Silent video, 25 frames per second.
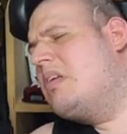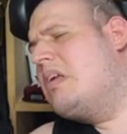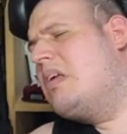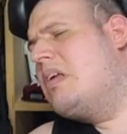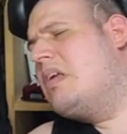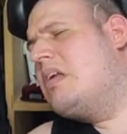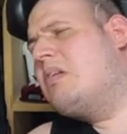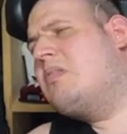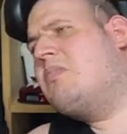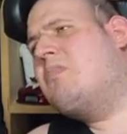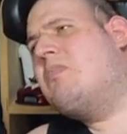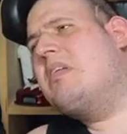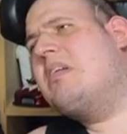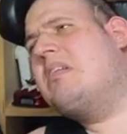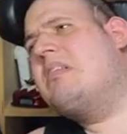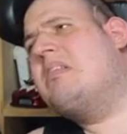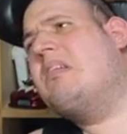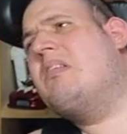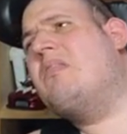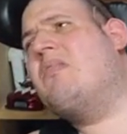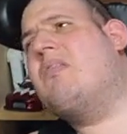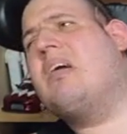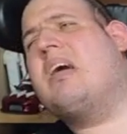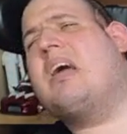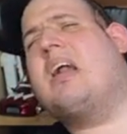
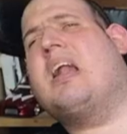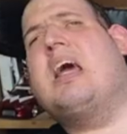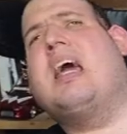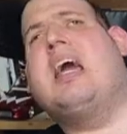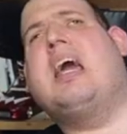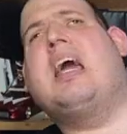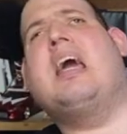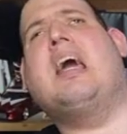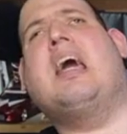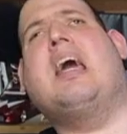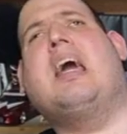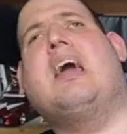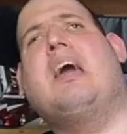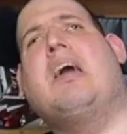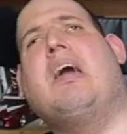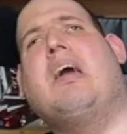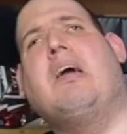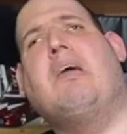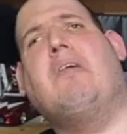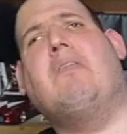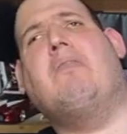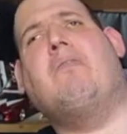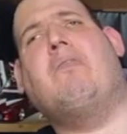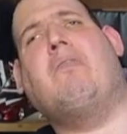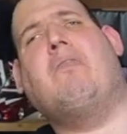Specifically
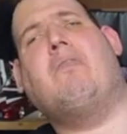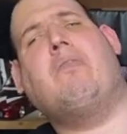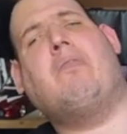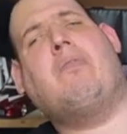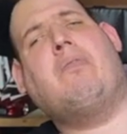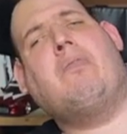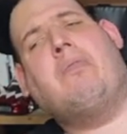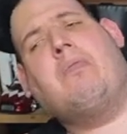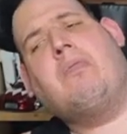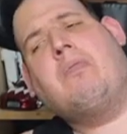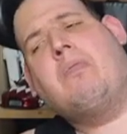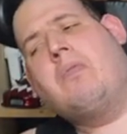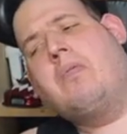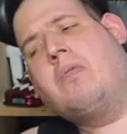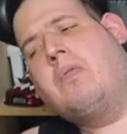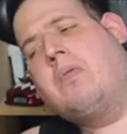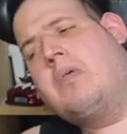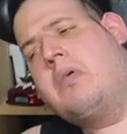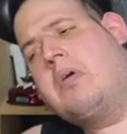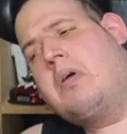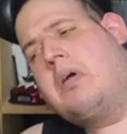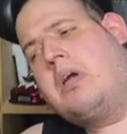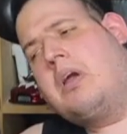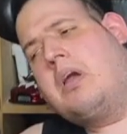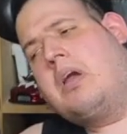if
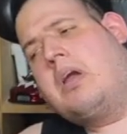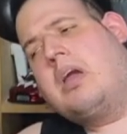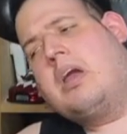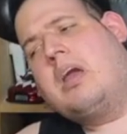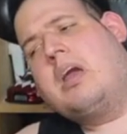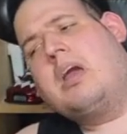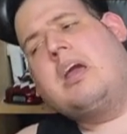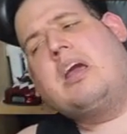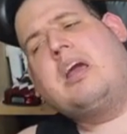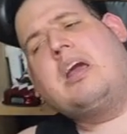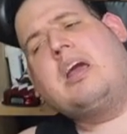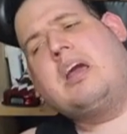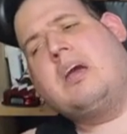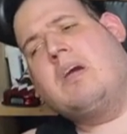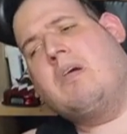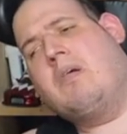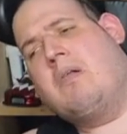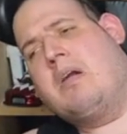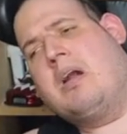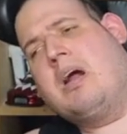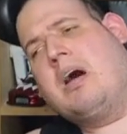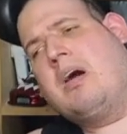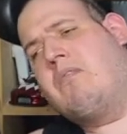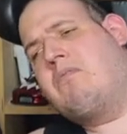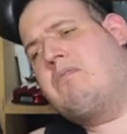you
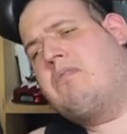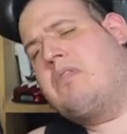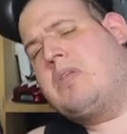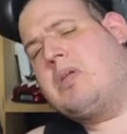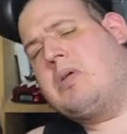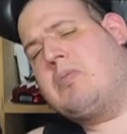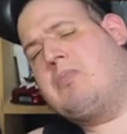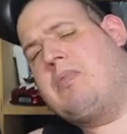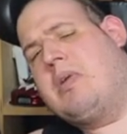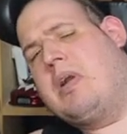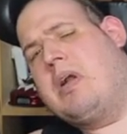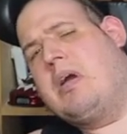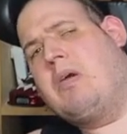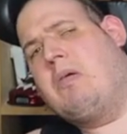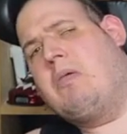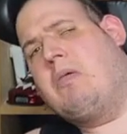love the Blue